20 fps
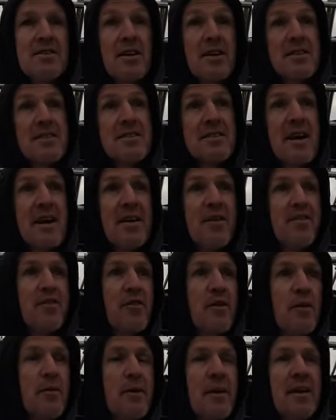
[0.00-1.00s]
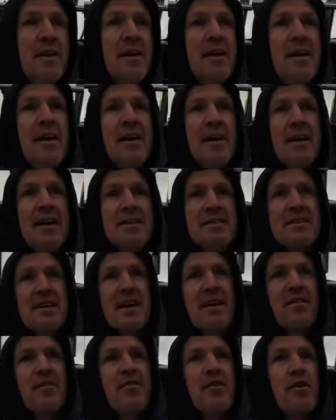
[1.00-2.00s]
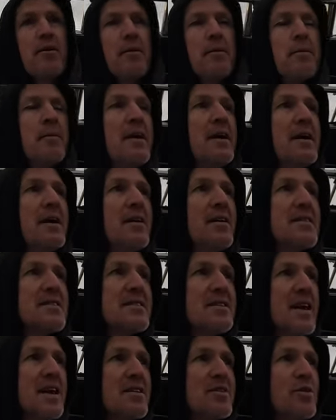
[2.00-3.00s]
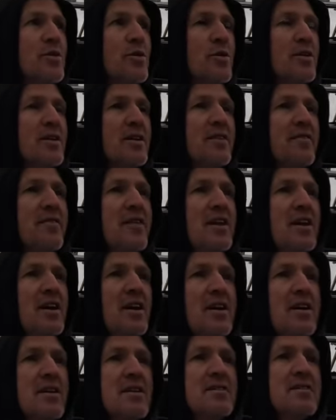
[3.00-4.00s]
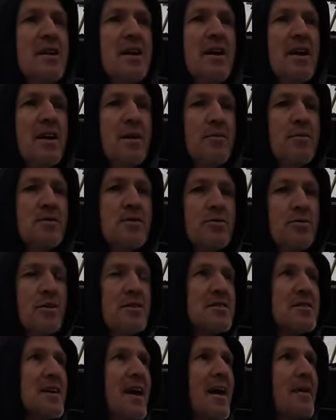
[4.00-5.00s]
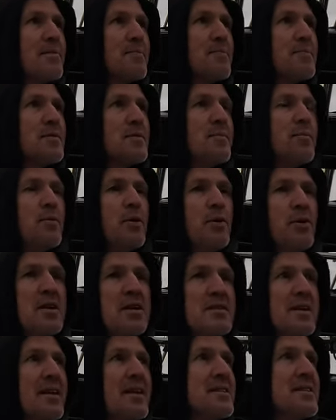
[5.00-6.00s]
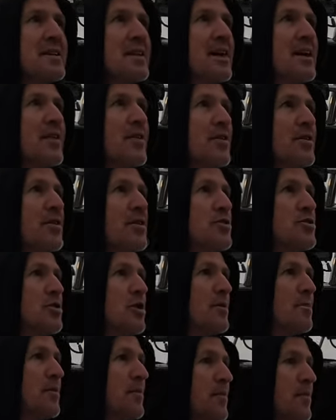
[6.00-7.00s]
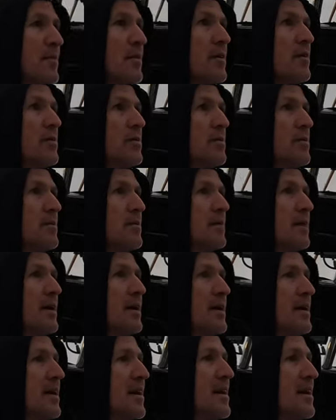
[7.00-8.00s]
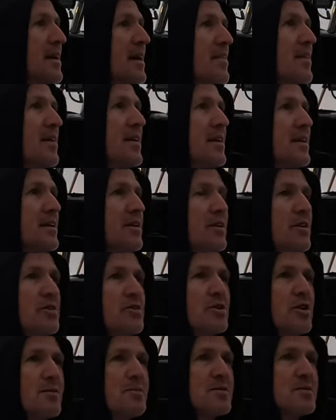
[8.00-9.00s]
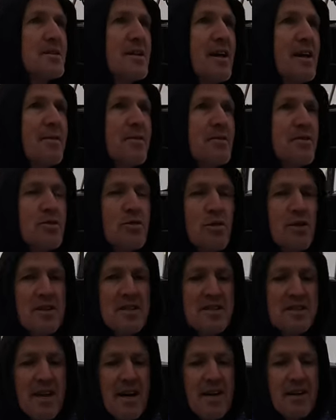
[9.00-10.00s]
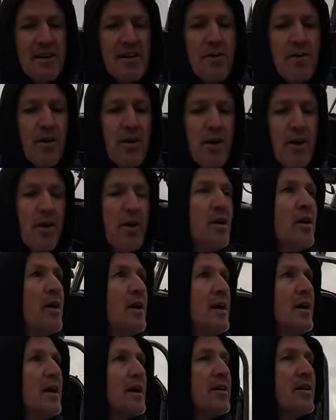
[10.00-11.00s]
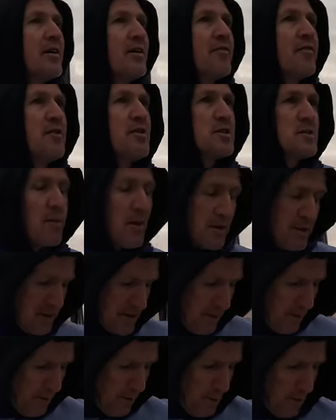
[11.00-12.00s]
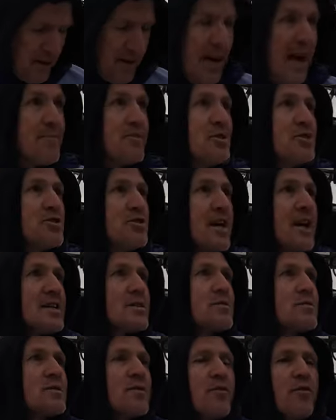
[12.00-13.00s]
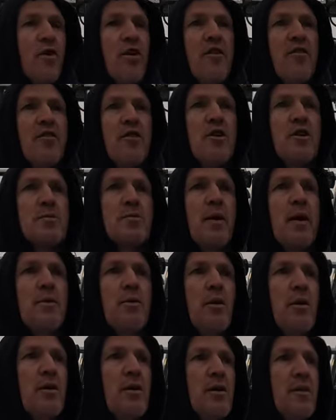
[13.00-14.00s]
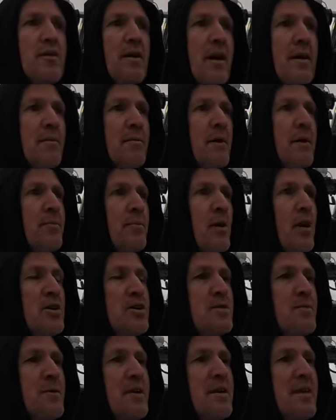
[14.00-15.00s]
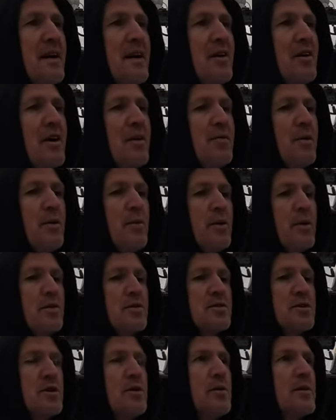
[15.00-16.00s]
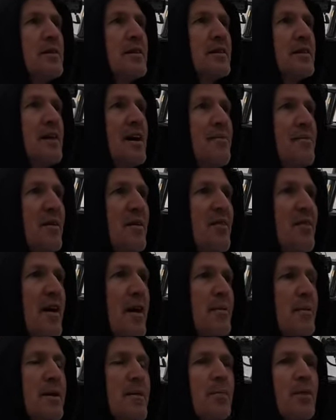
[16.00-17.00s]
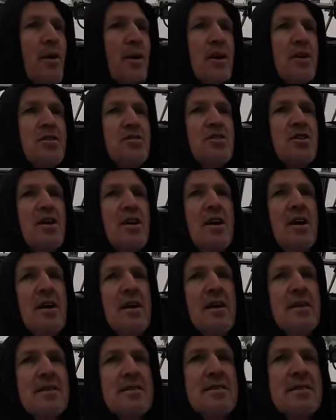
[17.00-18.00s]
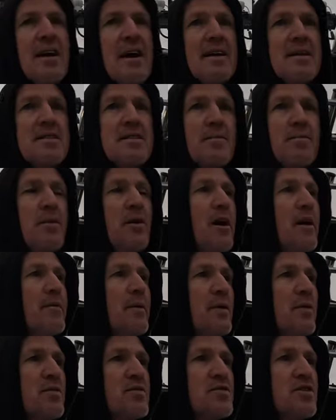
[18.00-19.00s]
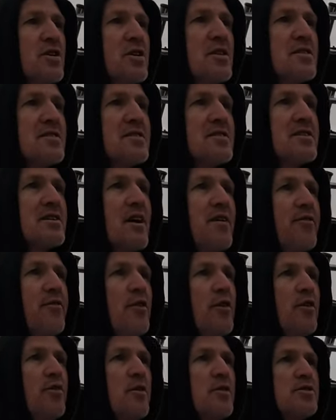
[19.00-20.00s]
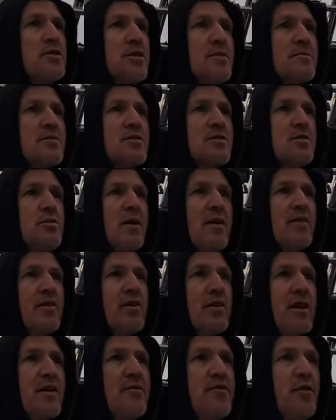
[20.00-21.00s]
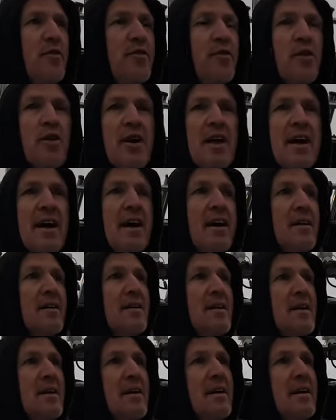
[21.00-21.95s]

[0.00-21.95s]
So I started filming. He started filming me. I started talking on the videos. We sort of started building something together. And YouTube, oh, and again, another hit. YouTube slowly but surely started to grow. Got a few sponsors on board. Captain Jack's was the very first people to approach me. They liked what we were doing, liked my family approach. Started supplying me with shirts and so forth, which I'm still ever grateful for now.